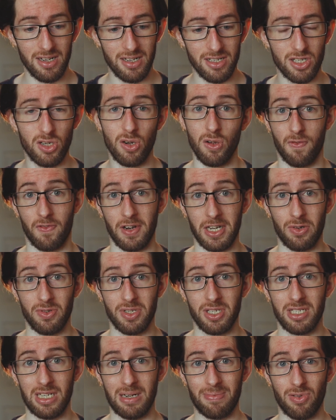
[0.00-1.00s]
It's called
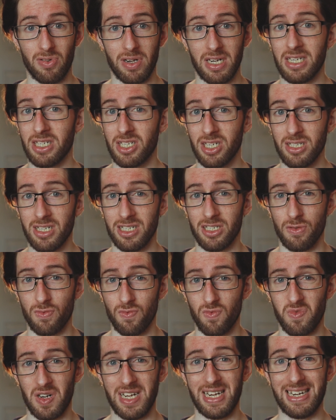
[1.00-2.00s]
frequency separation. It's a
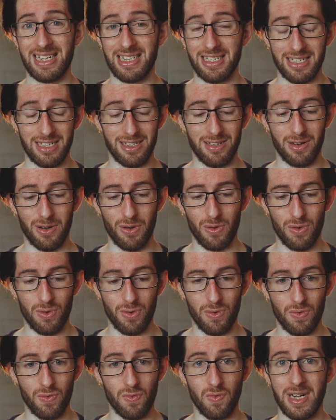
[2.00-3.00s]
really
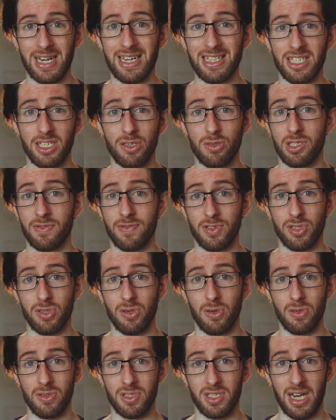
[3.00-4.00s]
useful
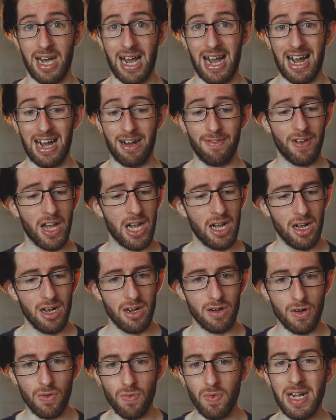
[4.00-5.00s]
tool to have,
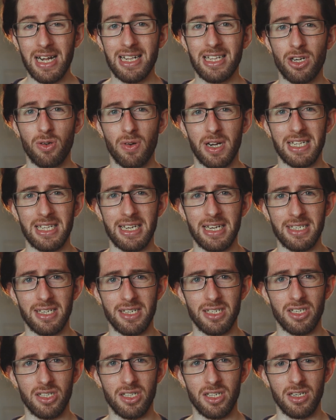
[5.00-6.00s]
really quick and
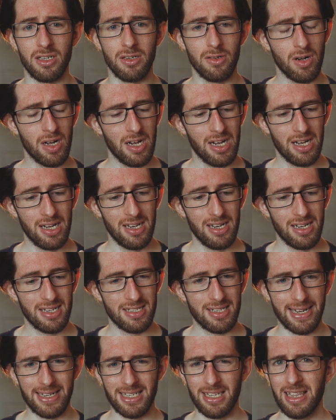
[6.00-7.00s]
easy to do.
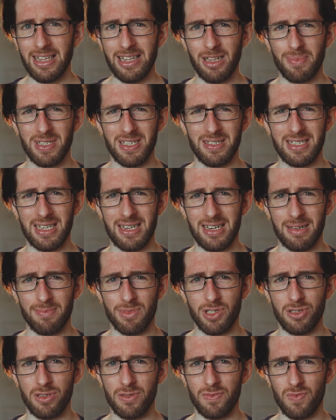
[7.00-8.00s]
It takes a little bit of time
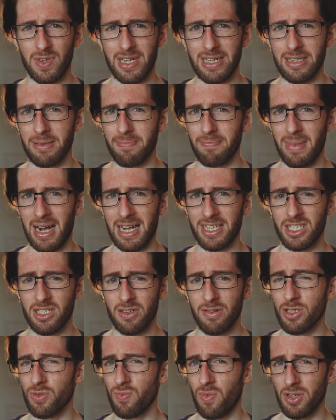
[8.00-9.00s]
to really
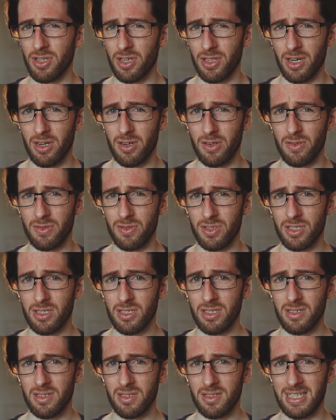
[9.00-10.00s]
master. It's one of
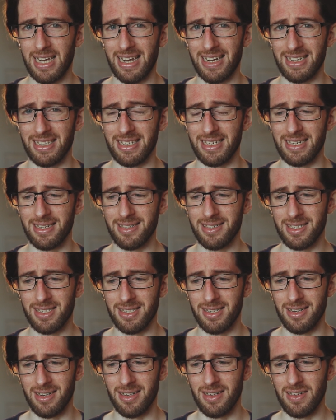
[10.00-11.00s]
those techniques
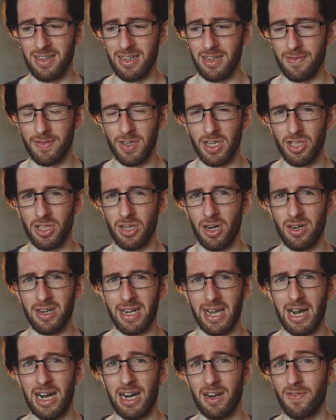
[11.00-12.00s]
that if you're not
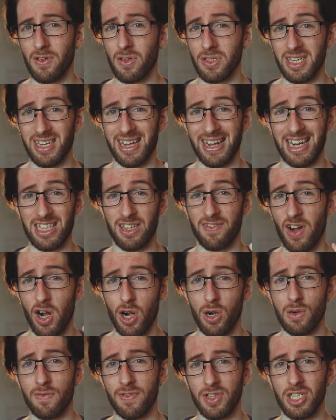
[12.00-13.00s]
careful you can kind of
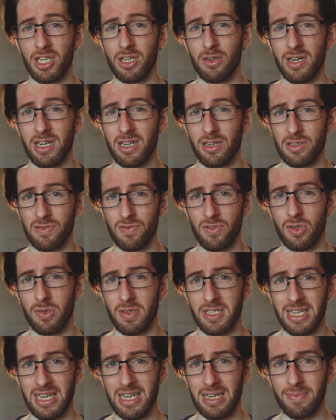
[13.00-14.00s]
overdo it and
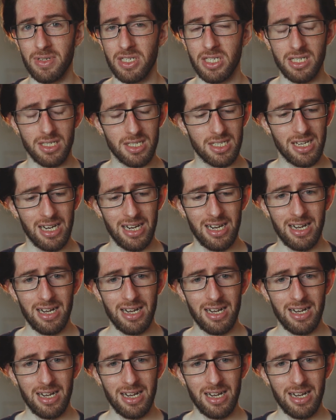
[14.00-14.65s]
ruin your images.